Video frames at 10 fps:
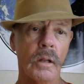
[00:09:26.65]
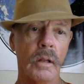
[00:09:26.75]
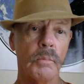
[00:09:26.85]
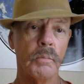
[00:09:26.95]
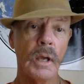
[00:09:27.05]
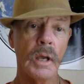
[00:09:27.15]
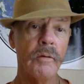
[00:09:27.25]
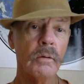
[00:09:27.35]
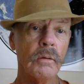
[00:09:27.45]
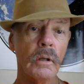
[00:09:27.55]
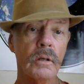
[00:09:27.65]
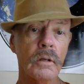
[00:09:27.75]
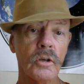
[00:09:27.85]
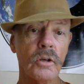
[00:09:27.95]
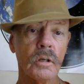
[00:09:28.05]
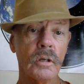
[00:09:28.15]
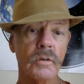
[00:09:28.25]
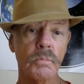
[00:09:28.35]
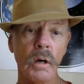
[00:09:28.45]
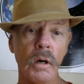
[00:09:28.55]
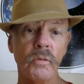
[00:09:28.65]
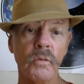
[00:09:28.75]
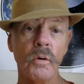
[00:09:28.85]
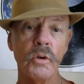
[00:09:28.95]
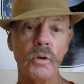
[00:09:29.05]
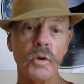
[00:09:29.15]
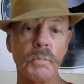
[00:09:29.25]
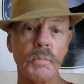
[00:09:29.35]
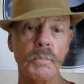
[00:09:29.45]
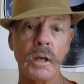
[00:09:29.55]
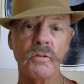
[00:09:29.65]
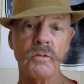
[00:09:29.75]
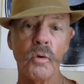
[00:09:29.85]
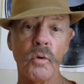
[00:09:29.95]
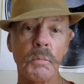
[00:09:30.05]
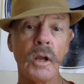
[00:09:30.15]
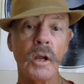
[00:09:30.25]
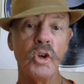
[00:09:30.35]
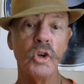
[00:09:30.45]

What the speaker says: The behavioral addiction of smartphone use begins forming